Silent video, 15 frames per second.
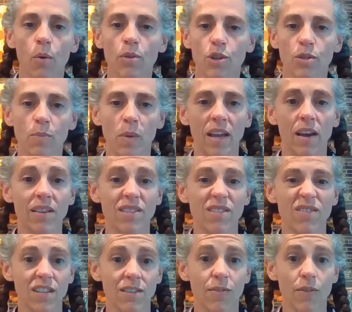just because of
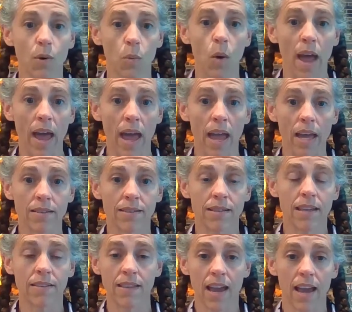the different ways
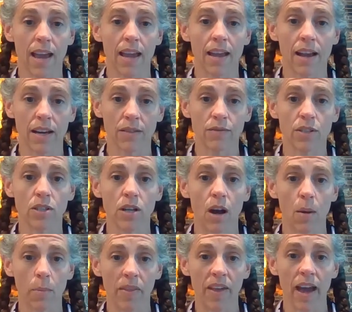that they kind of
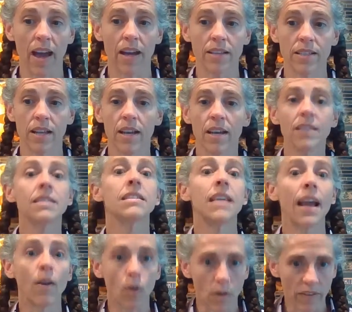stop that
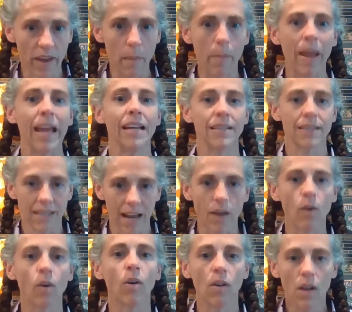cycle, that pain
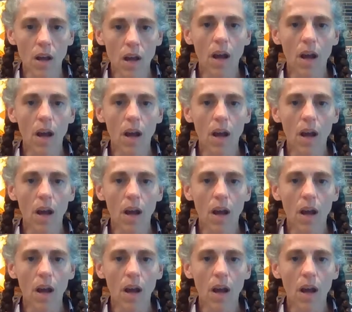cycle